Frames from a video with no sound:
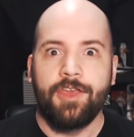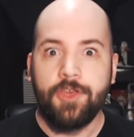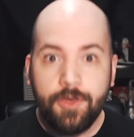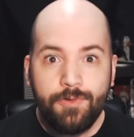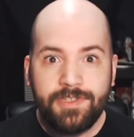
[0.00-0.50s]

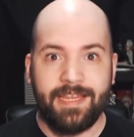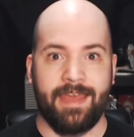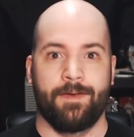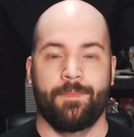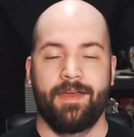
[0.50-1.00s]
use
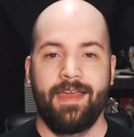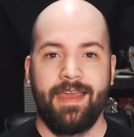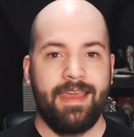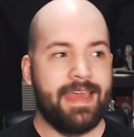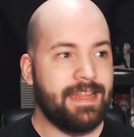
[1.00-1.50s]
him.
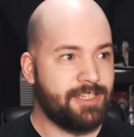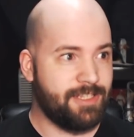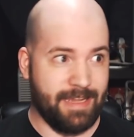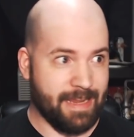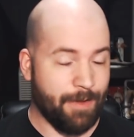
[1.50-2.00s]
He
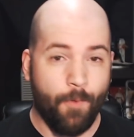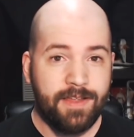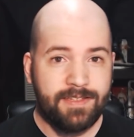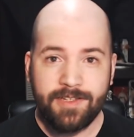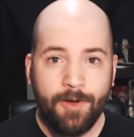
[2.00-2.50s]

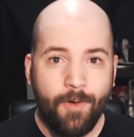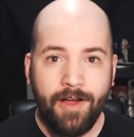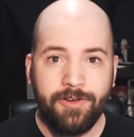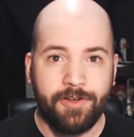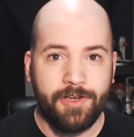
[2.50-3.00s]
was so
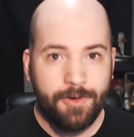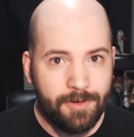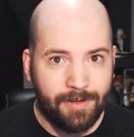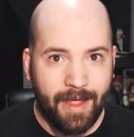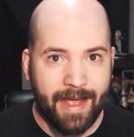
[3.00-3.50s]

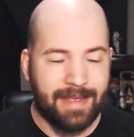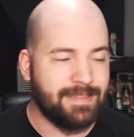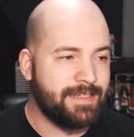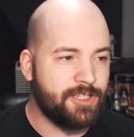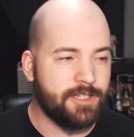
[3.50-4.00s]

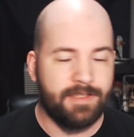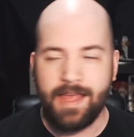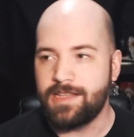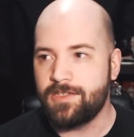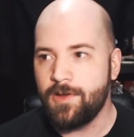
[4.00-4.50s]
underutilized.
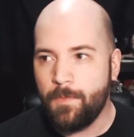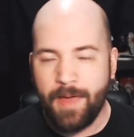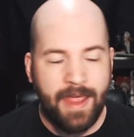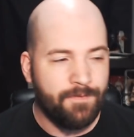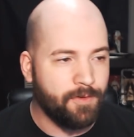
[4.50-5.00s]
That's so
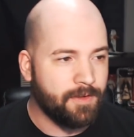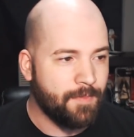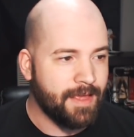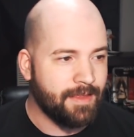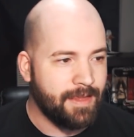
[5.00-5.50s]
painful to
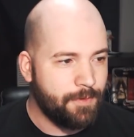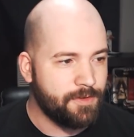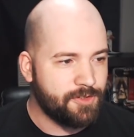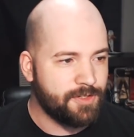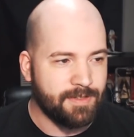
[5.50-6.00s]
me that he
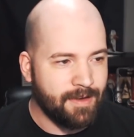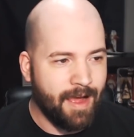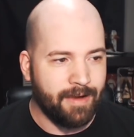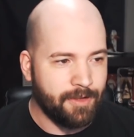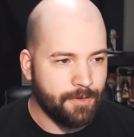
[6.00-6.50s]
was just
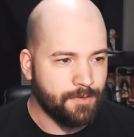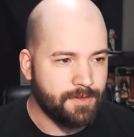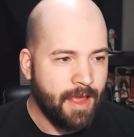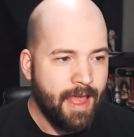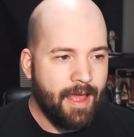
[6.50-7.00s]
not
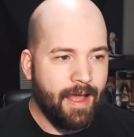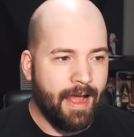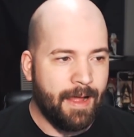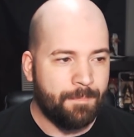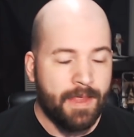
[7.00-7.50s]
used.
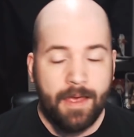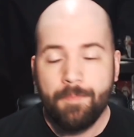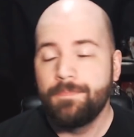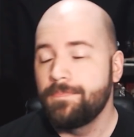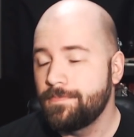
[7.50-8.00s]
So
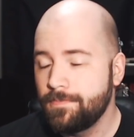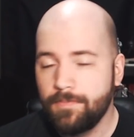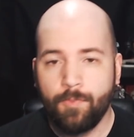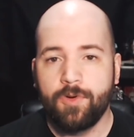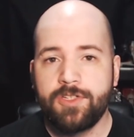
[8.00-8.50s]

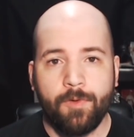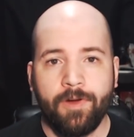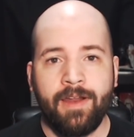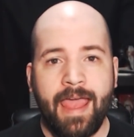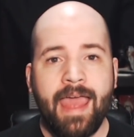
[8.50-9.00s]

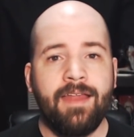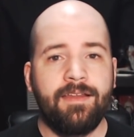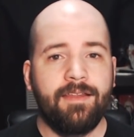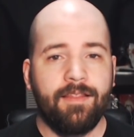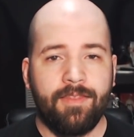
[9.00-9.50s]
we're going to
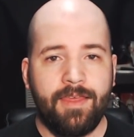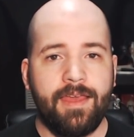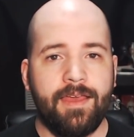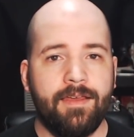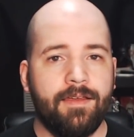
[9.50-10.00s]
end
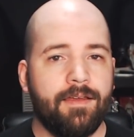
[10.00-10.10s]
the